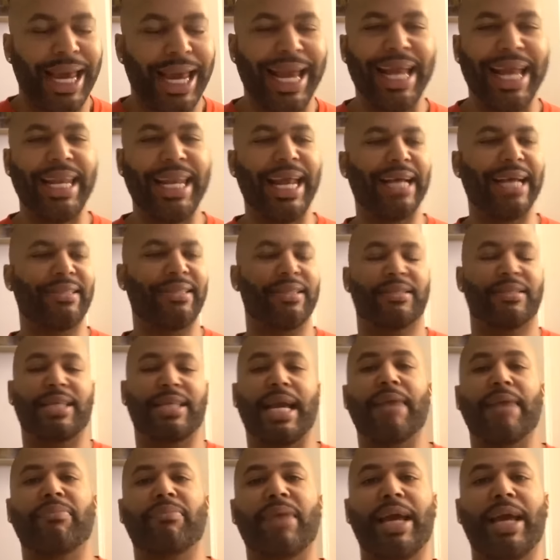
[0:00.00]
And that's the
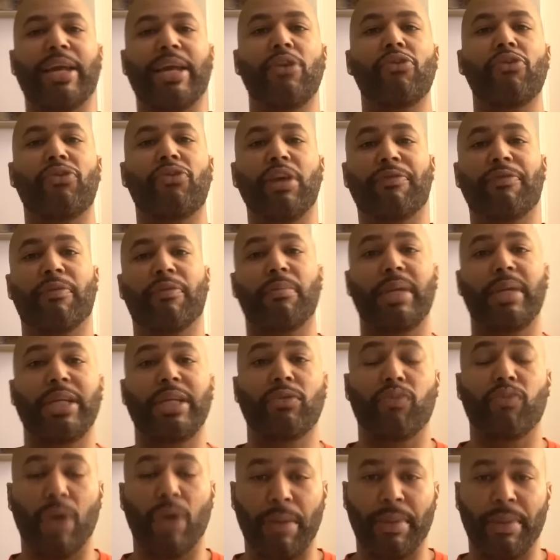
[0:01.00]
same thing you see from
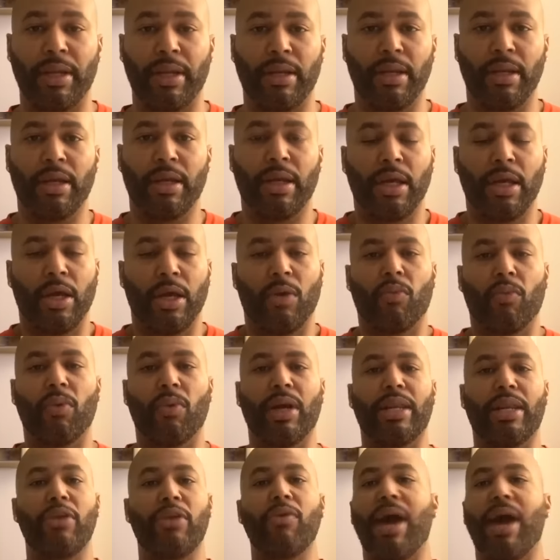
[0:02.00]
these women
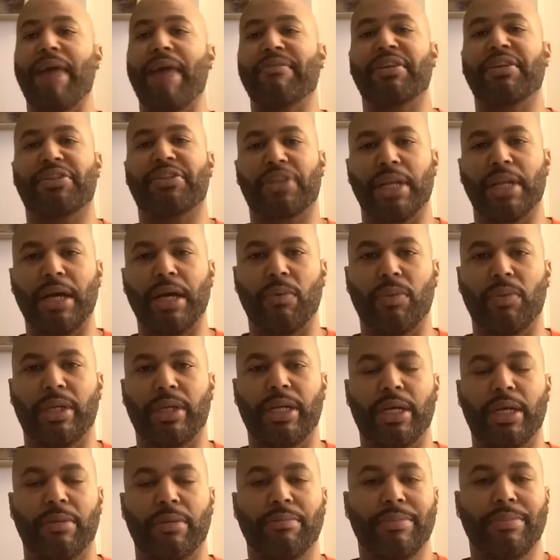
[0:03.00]
when you haven't slept with
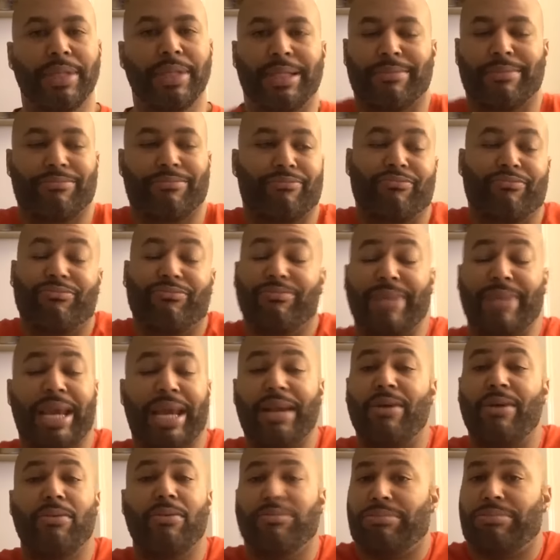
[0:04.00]
them. They
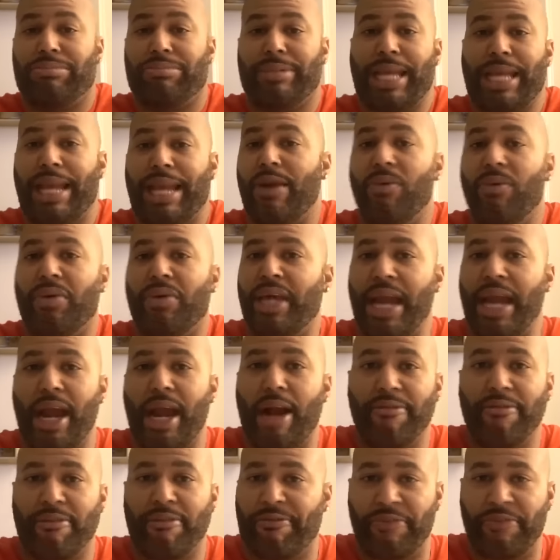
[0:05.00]
don't
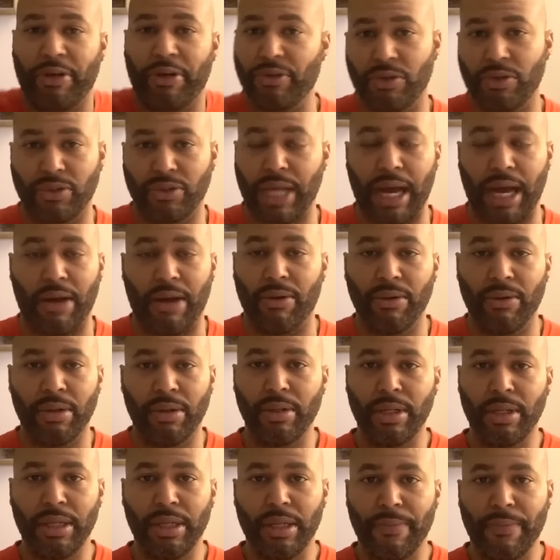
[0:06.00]
care if it fizzles out.
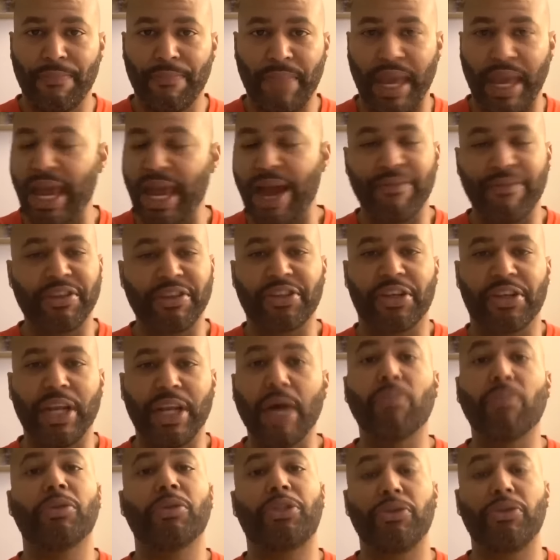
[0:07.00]
They haven't
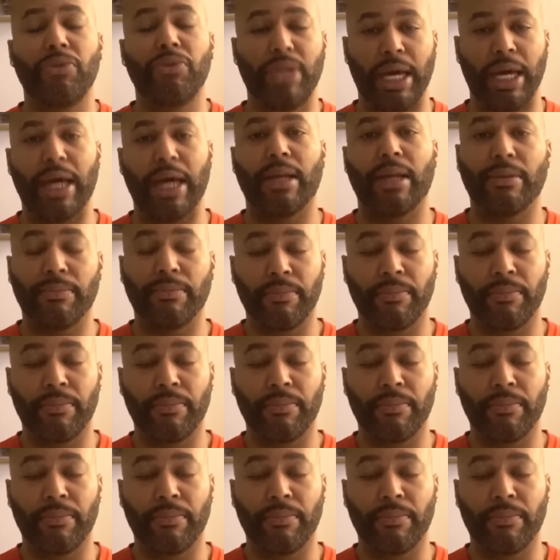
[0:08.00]
slept with you yet.